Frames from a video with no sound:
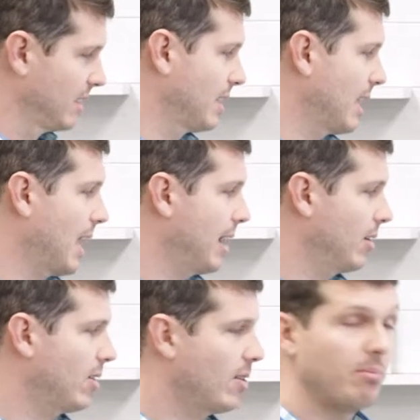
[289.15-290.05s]
The at
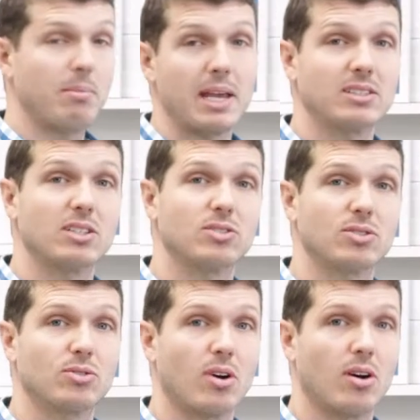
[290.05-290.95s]
all makes it
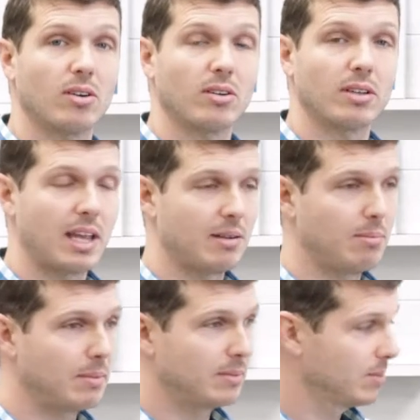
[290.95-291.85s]
strong
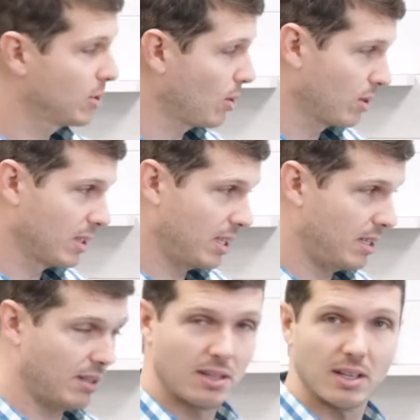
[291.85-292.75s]
and
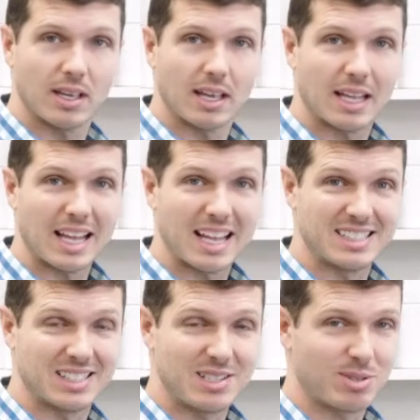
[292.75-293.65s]
totally
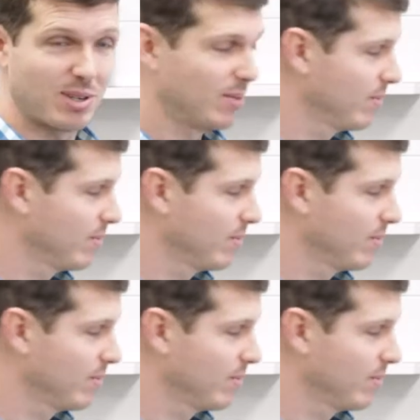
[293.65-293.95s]
0.